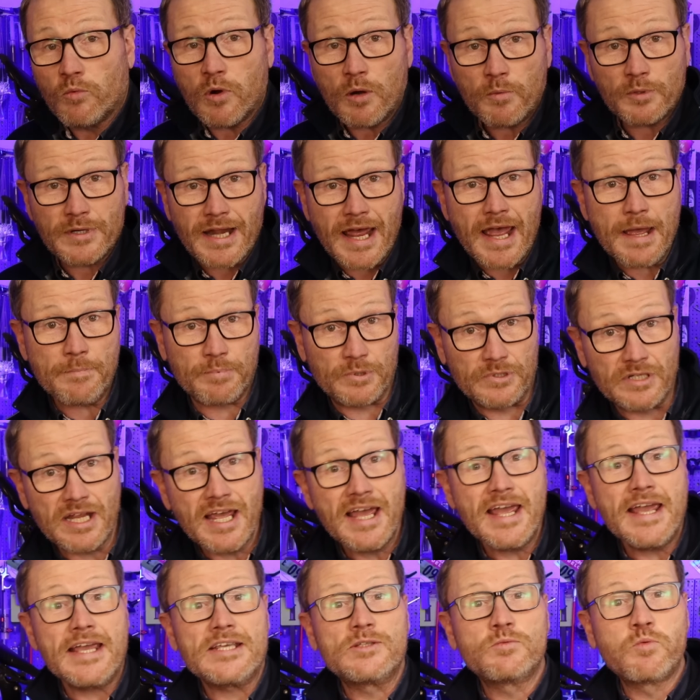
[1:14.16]
what would happen
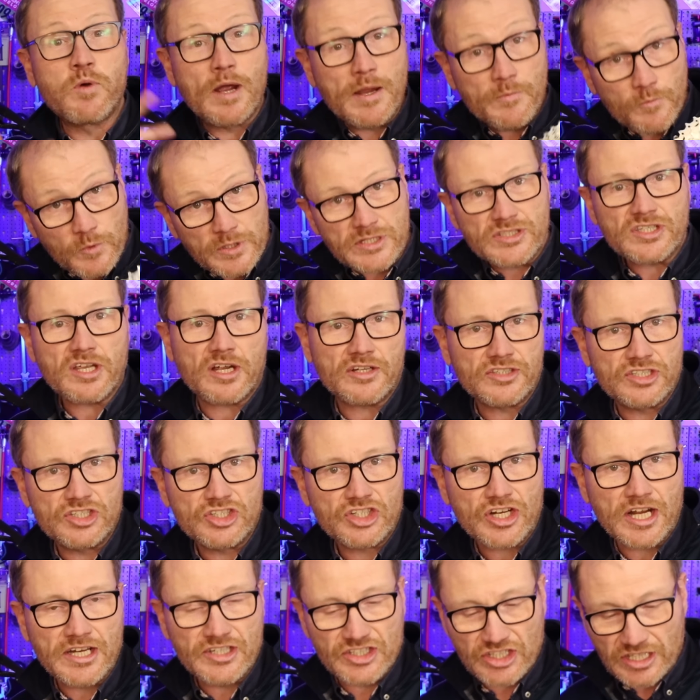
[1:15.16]
is when we started
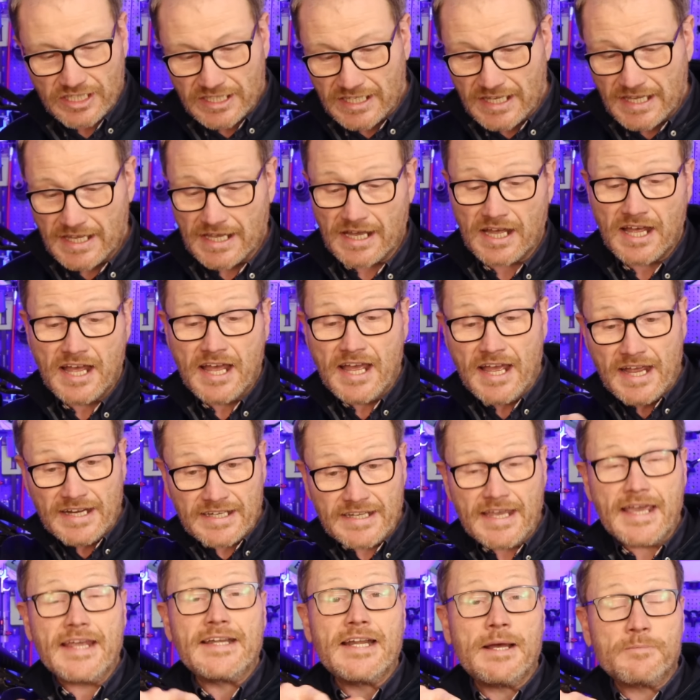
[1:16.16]
changing gear
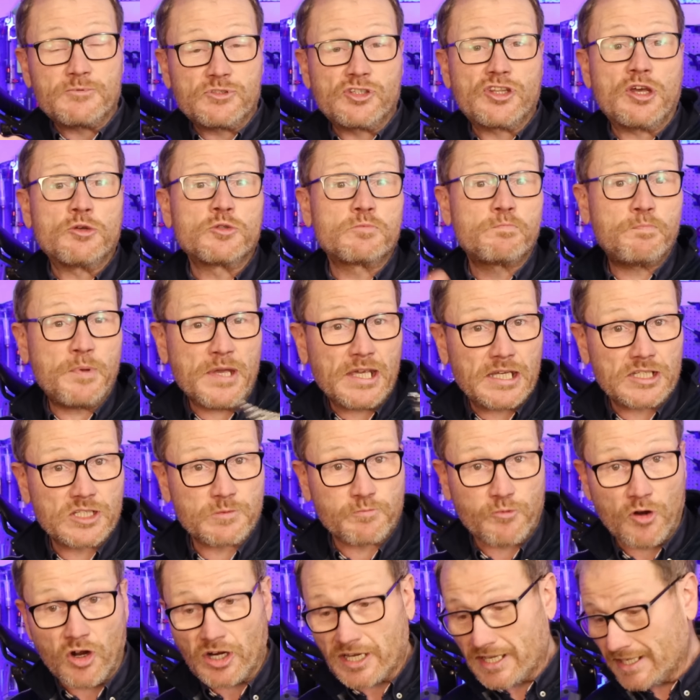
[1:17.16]
and getting up to those bigger
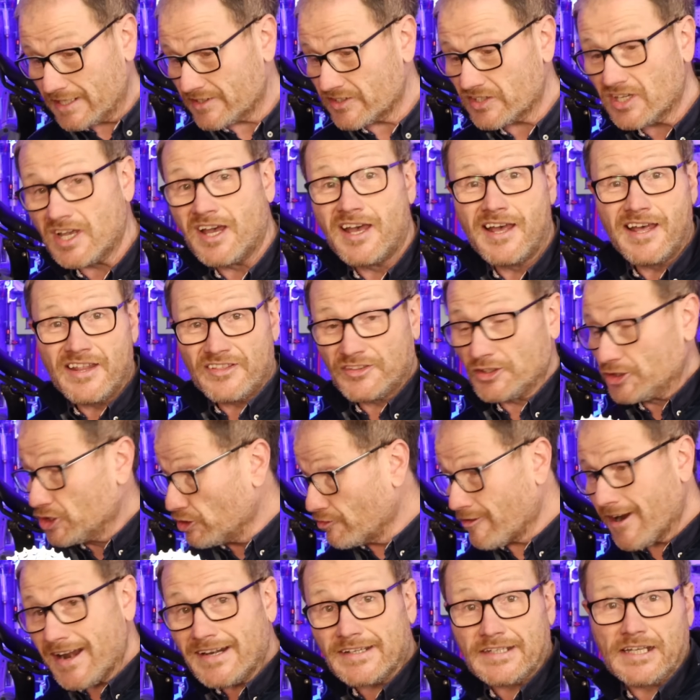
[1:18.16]
sprockets, the
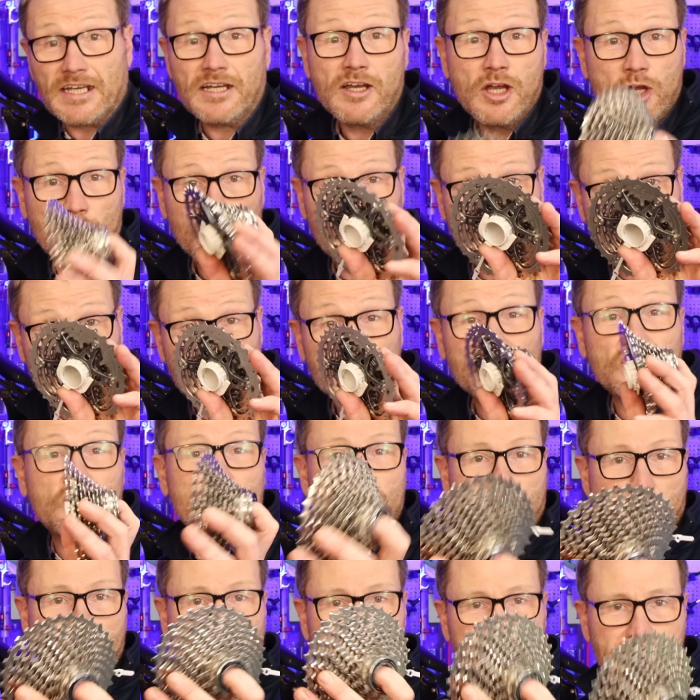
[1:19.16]
derailleur would just
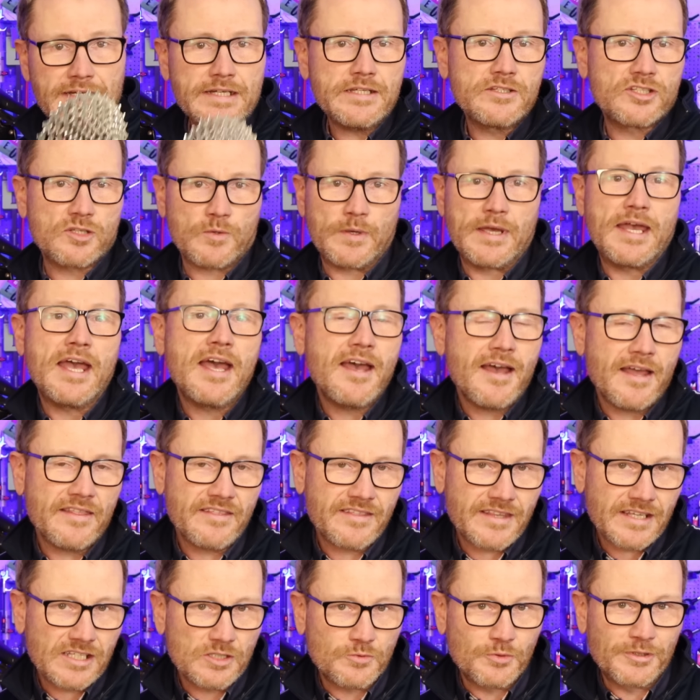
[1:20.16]
grind into it
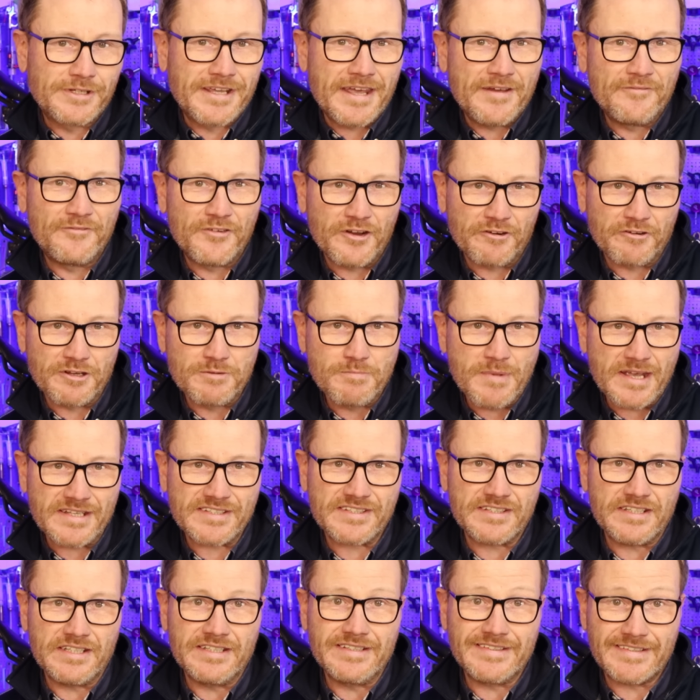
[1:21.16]
and things would get very
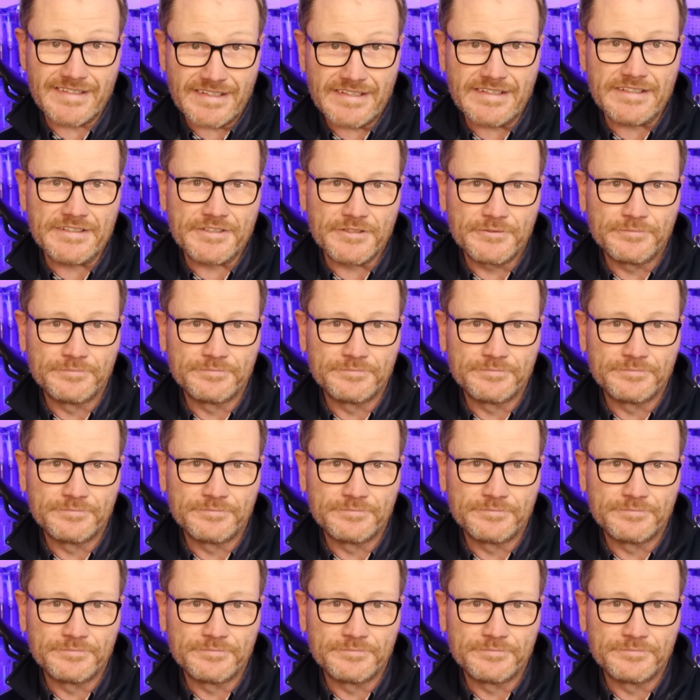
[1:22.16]
messy indeed.